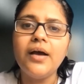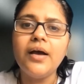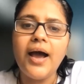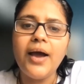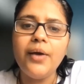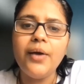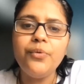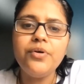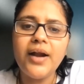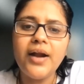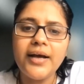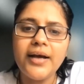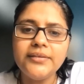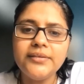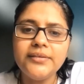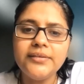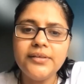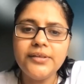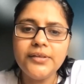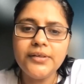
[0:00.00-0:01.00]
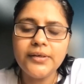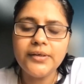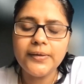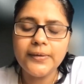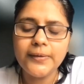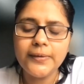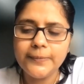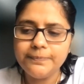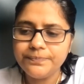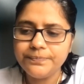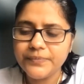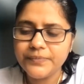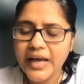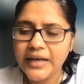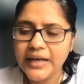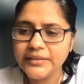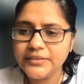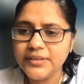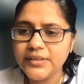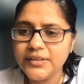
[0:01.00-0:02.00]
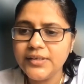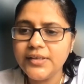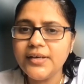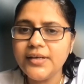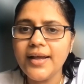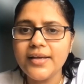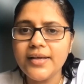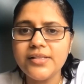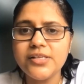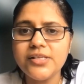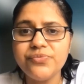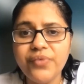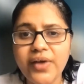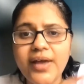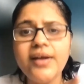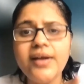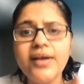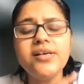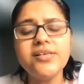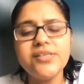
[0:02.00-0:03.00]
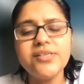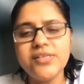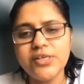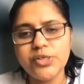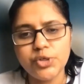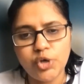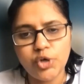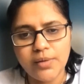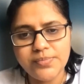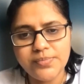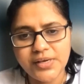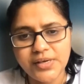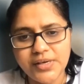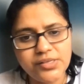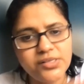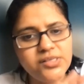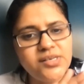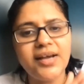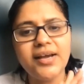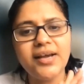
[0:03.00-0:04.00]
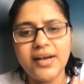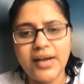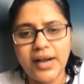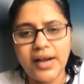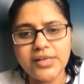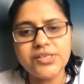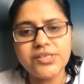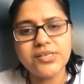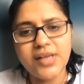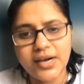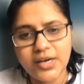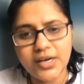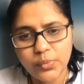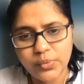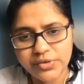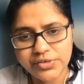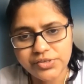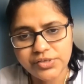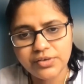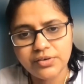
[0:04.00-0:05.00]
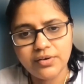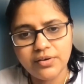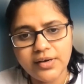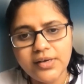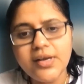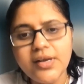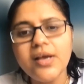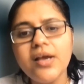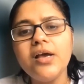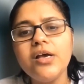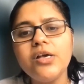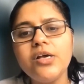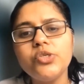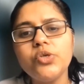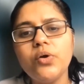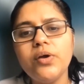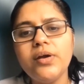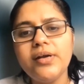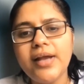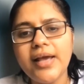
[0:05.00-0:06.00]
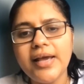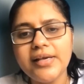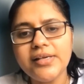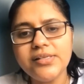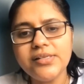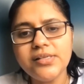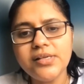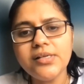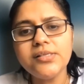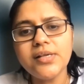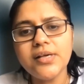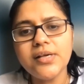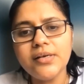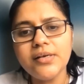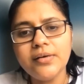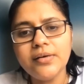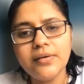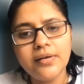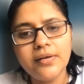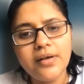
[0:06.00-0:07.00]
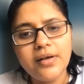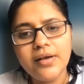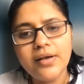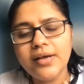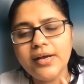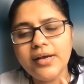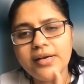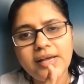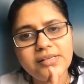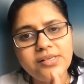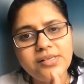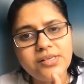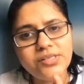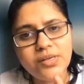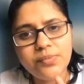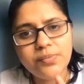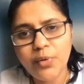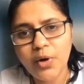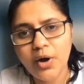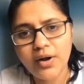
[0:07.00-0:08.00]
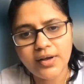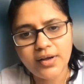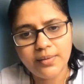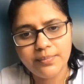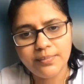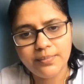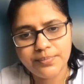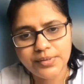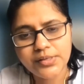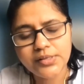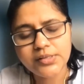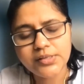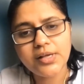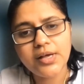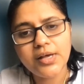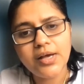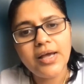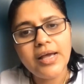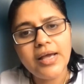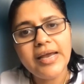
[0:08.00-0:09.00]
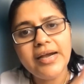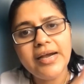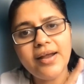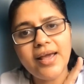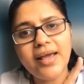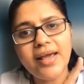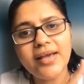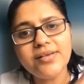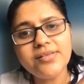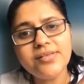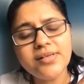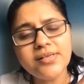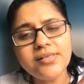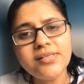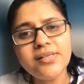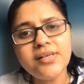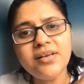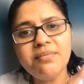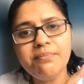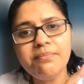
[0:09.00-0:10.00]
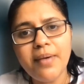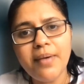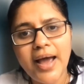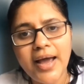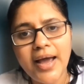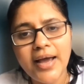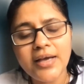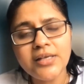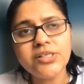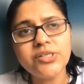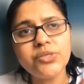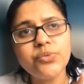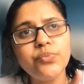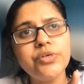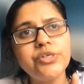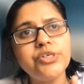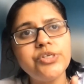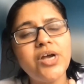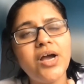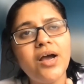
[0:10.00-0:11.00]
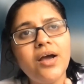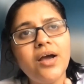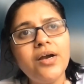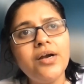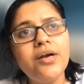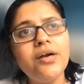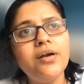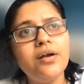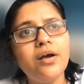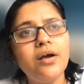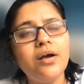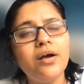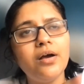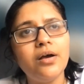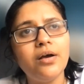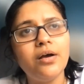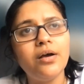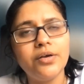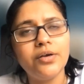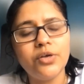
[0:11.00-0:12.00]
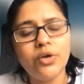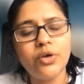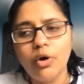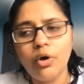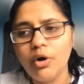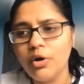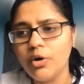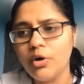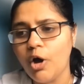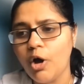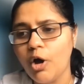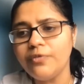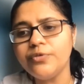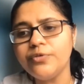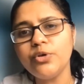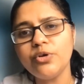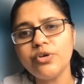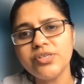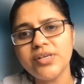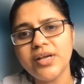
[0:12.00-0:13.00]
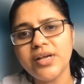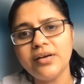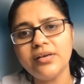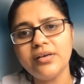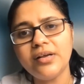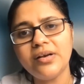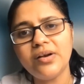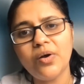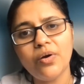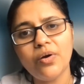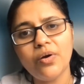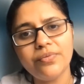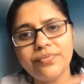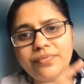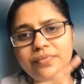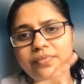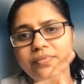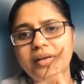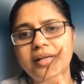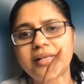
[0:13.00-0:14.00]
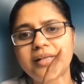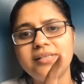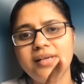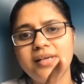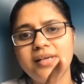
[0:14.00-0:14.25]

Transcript: I would rather answer it like this. Where does these jobs exist? I can answer that question, right? So it exists in product companies. It exists in banks, which are your offshore center of, let's